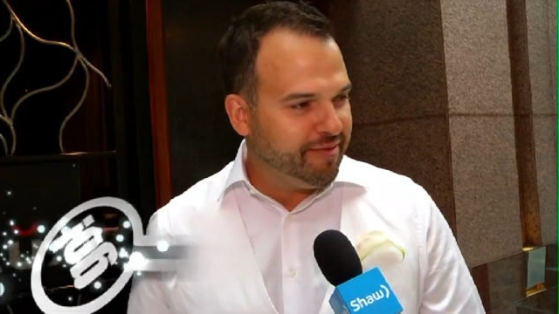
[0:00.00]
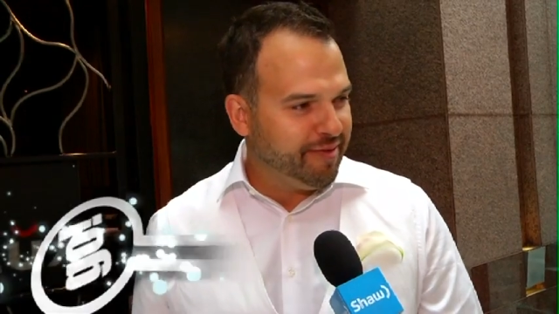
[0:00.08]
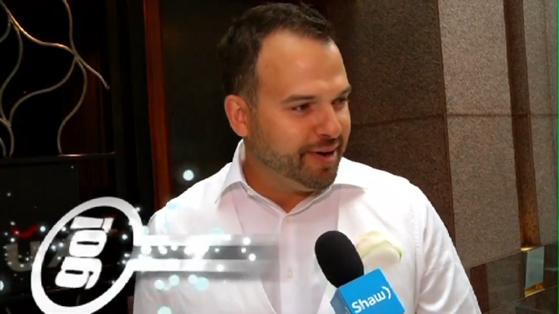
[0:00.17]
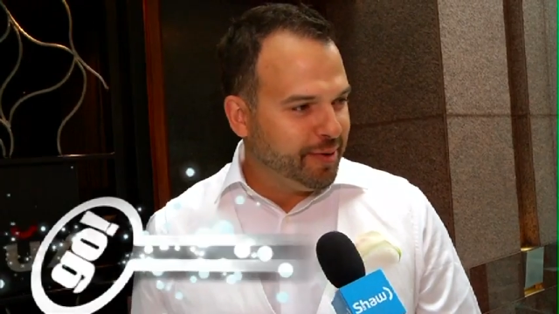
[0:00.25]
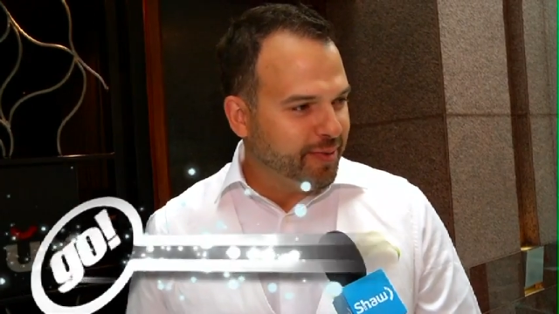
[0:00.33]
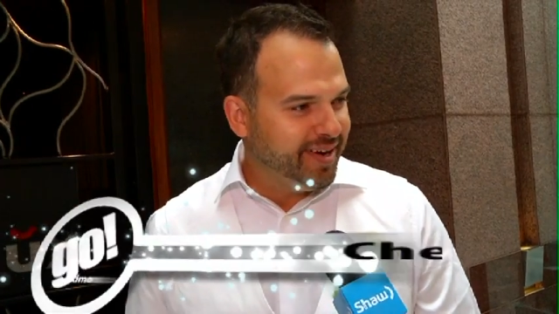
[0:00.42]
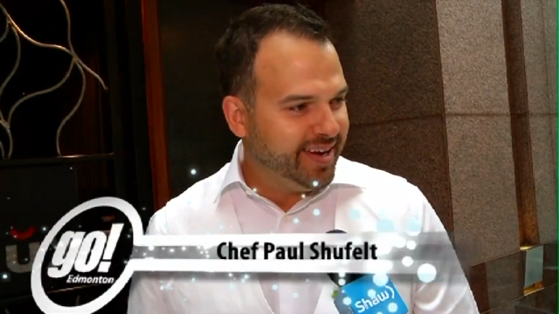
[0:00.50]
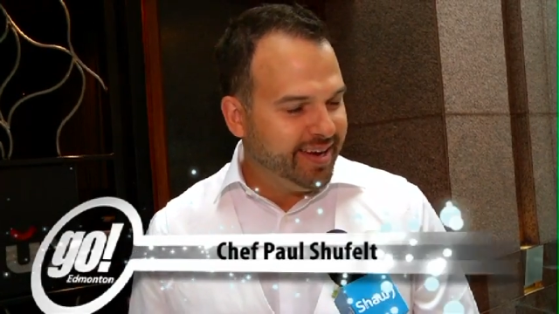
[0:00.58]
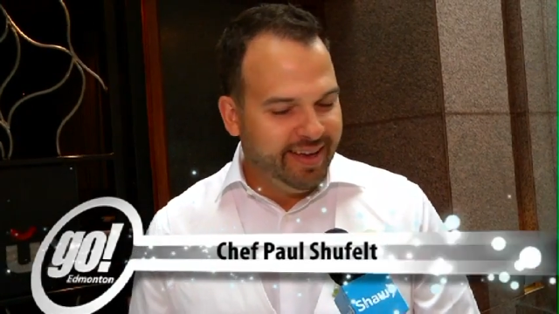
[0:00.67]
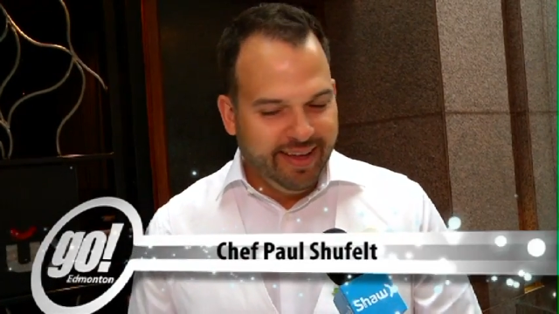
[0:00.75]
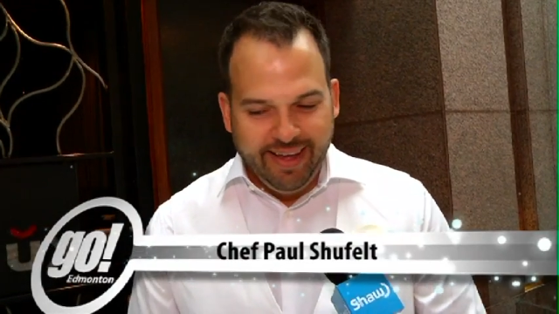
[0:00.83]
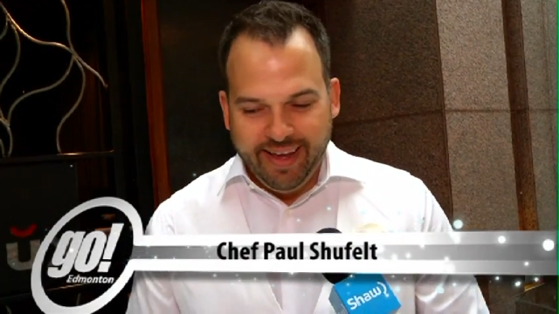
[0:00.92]
and fun way
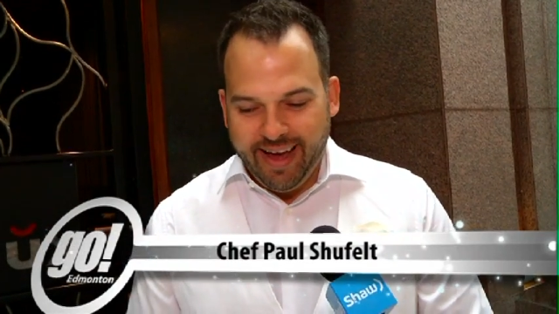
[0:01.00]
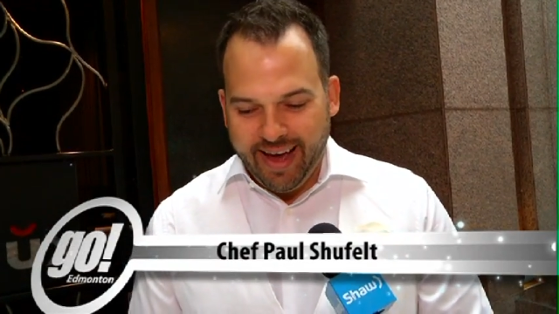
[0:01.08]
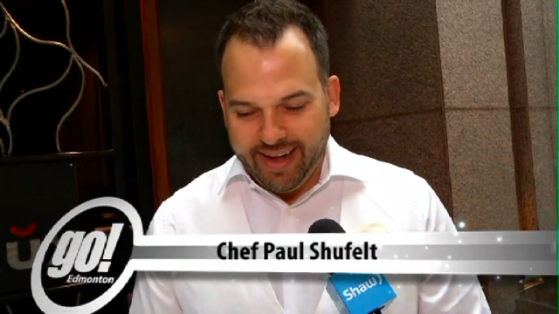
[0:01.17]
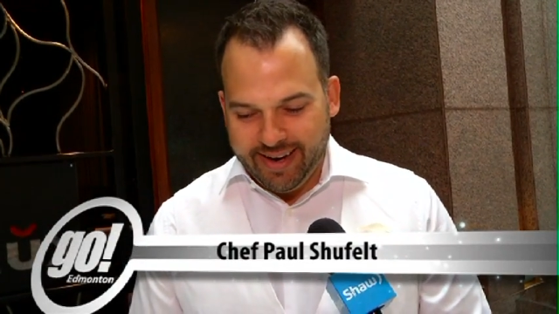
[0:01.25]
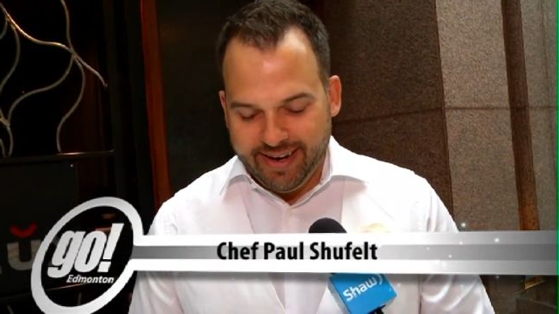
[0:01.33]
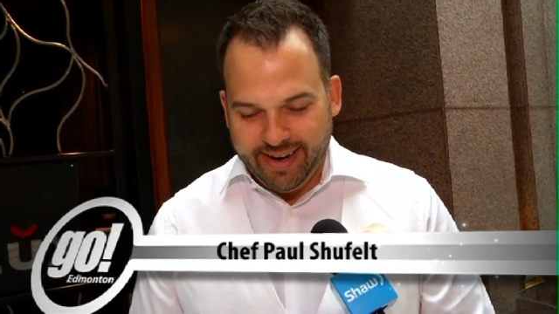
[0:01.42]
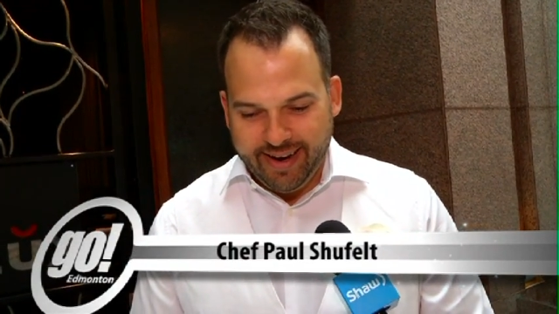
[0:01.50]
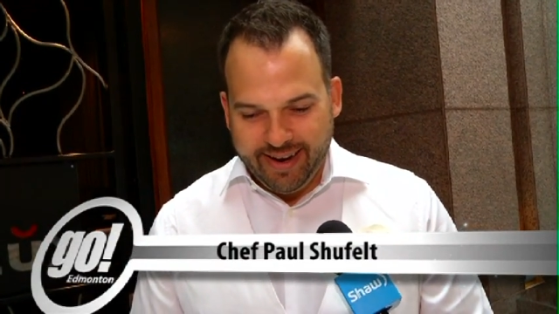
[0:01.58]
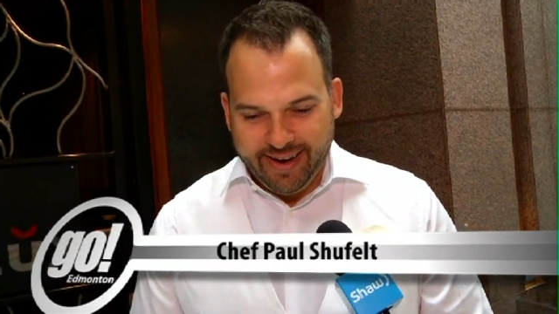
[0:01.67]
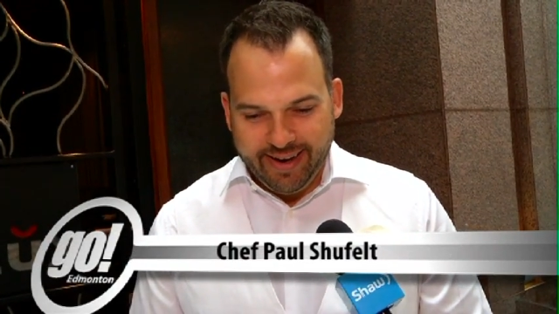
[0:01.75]
and uh,